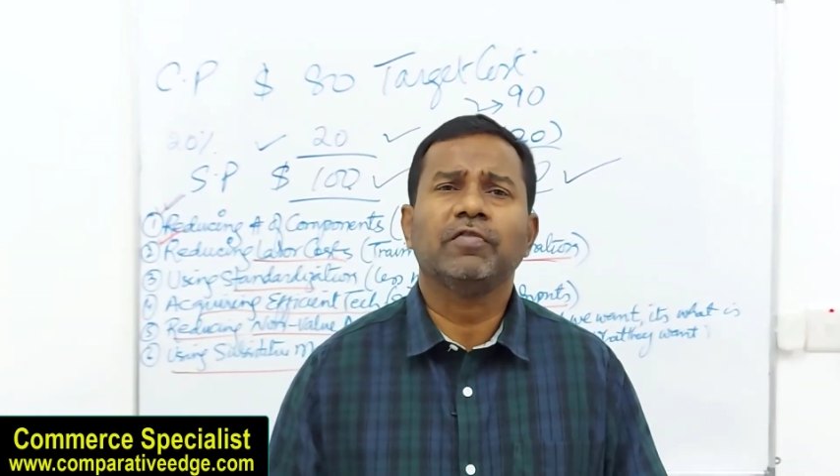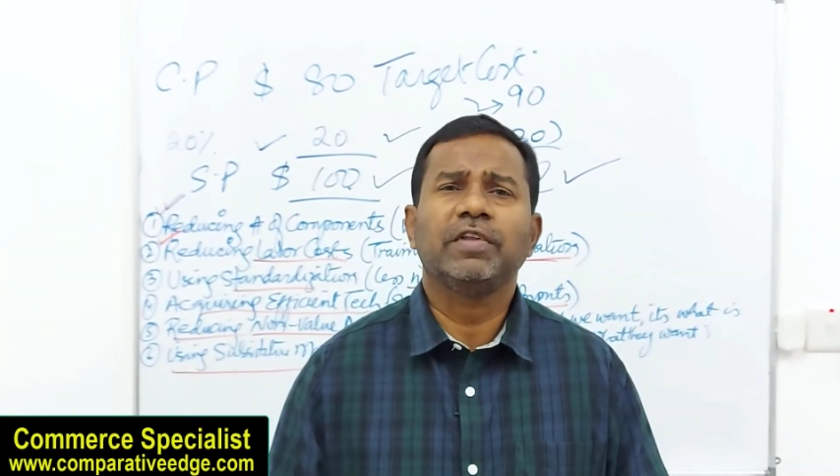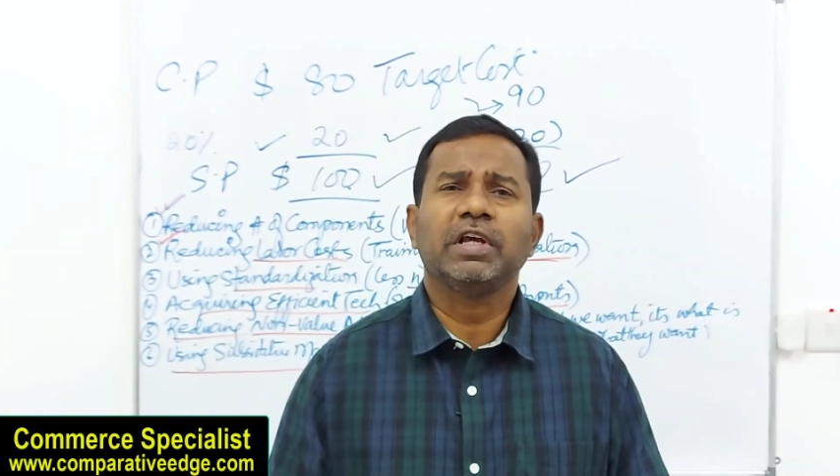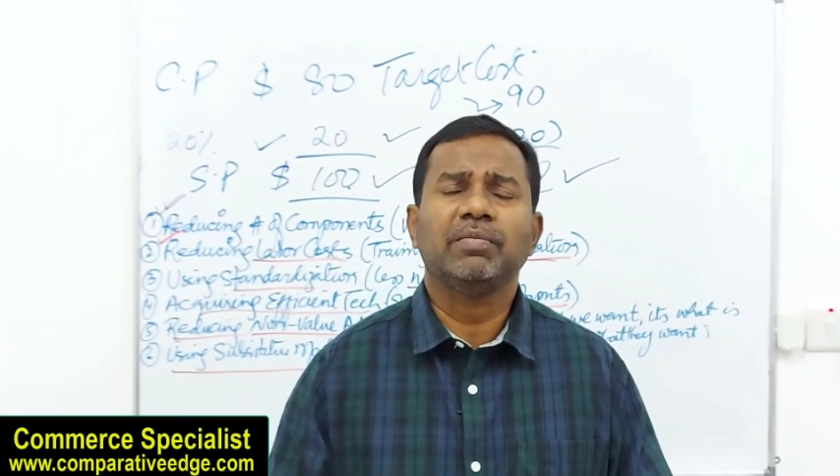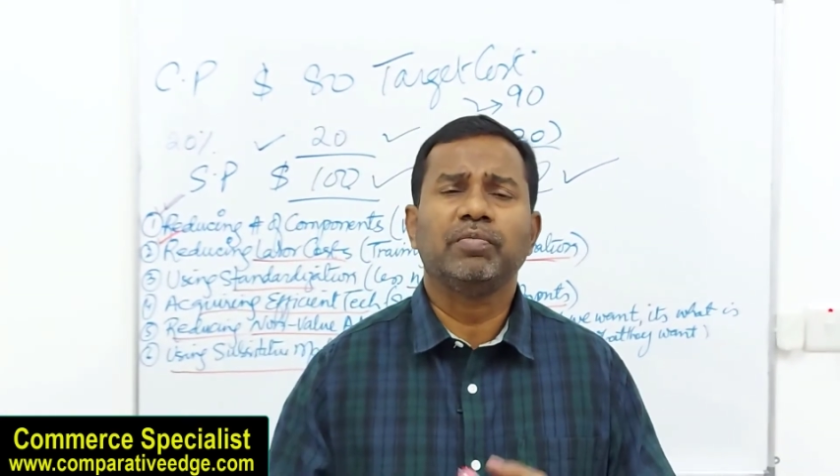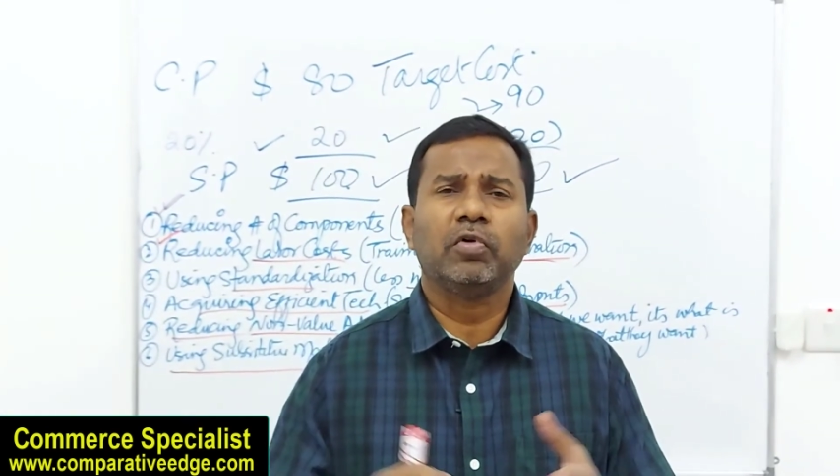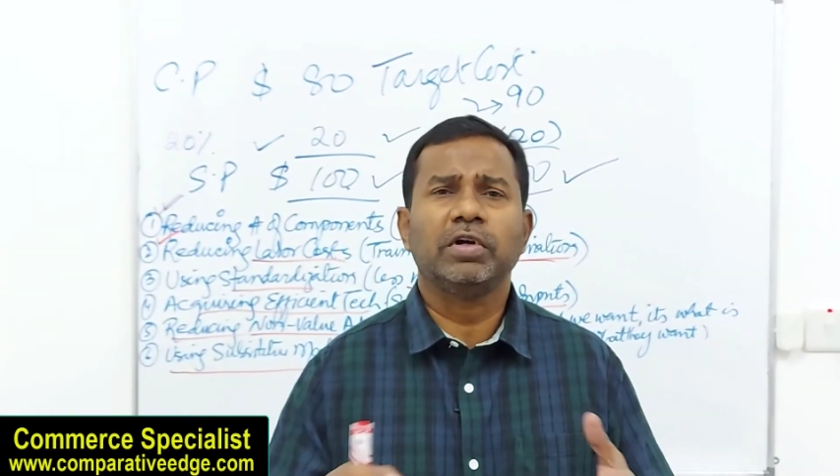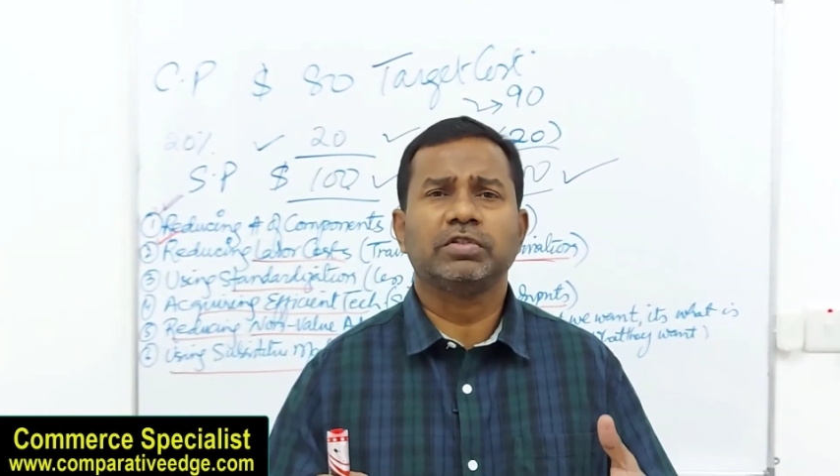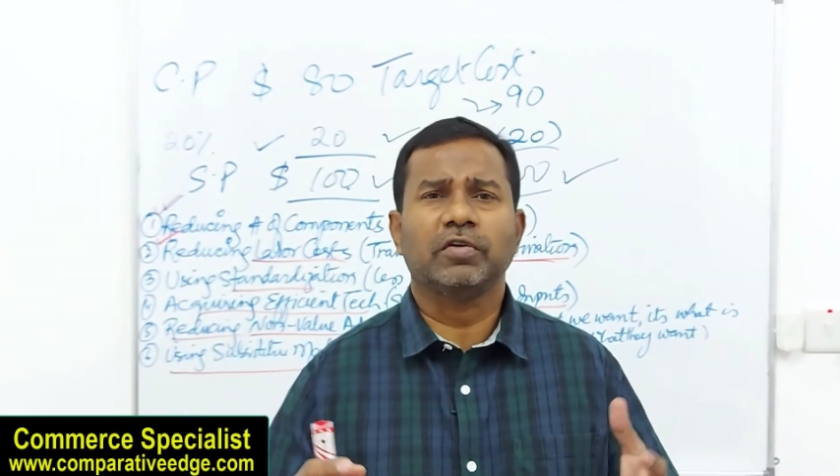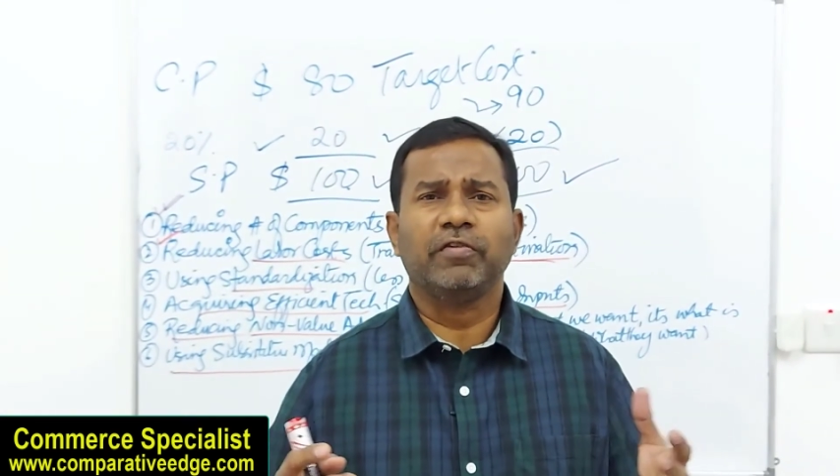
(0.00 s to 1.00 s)
of the
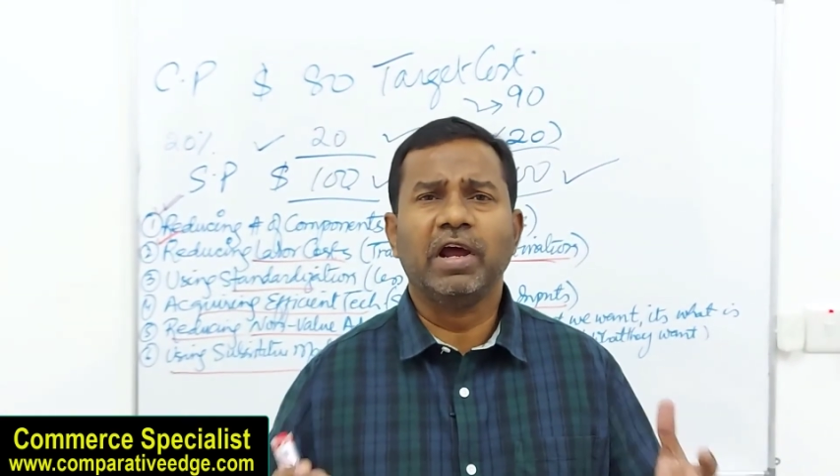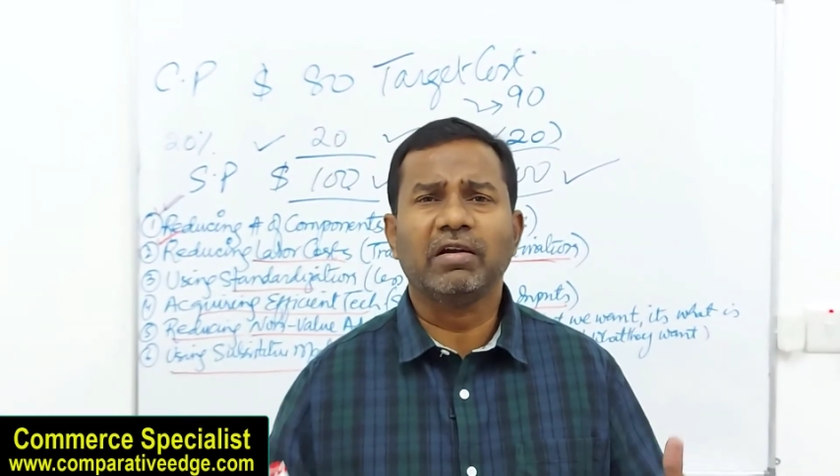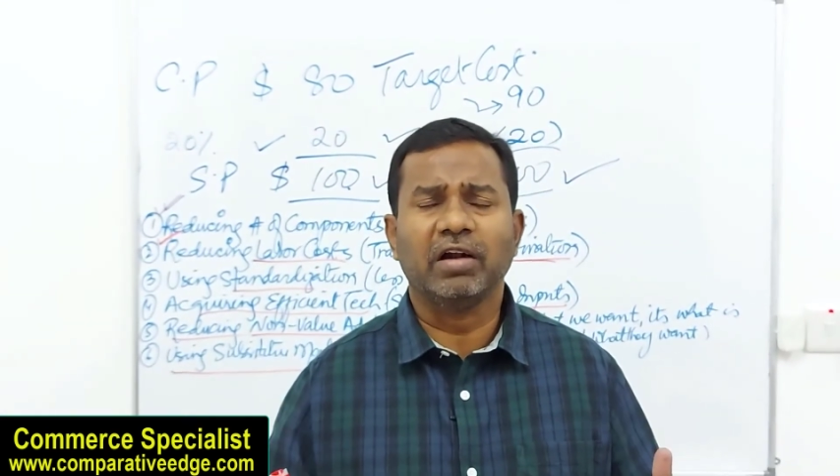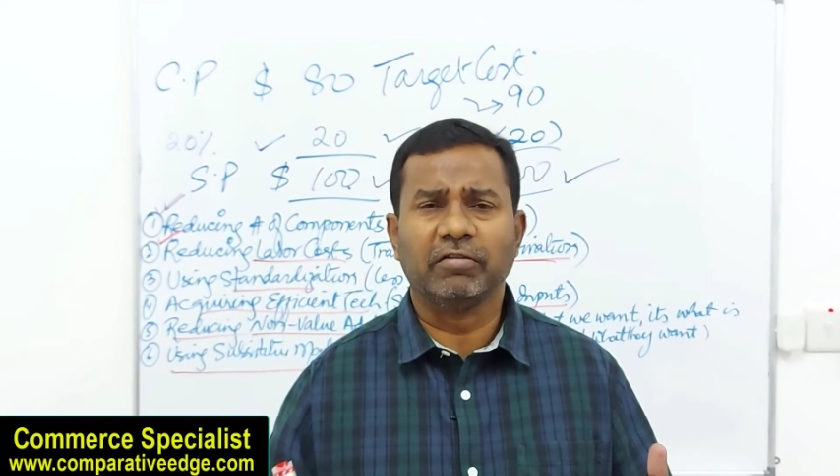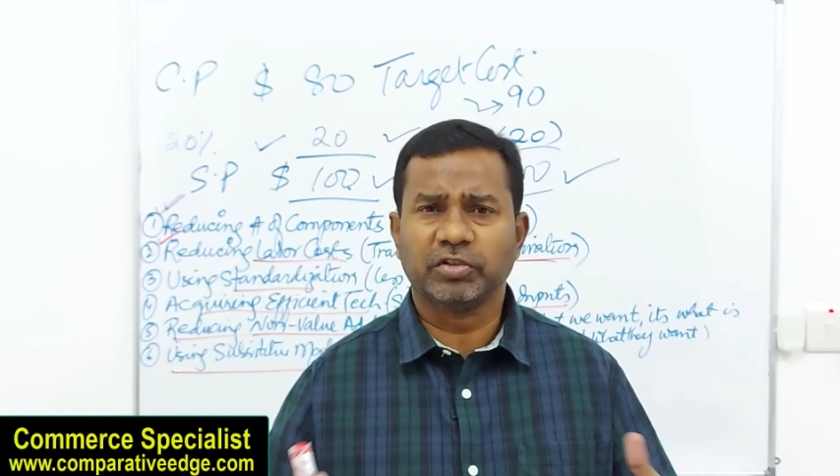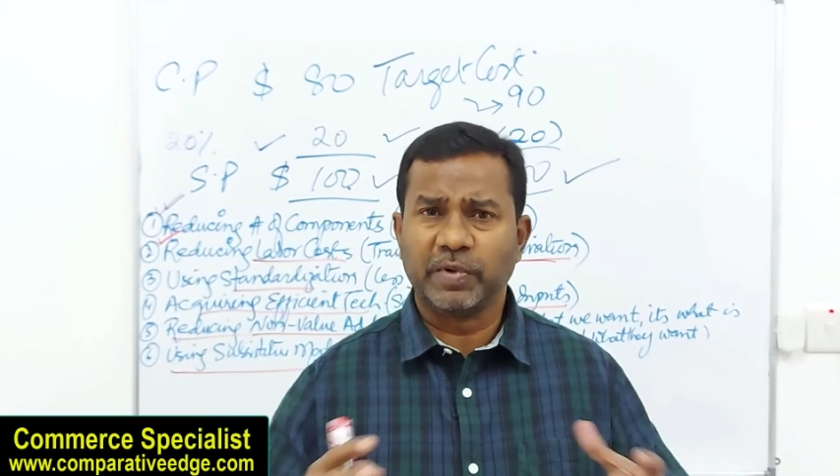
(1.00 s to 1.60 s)
components of aircraft,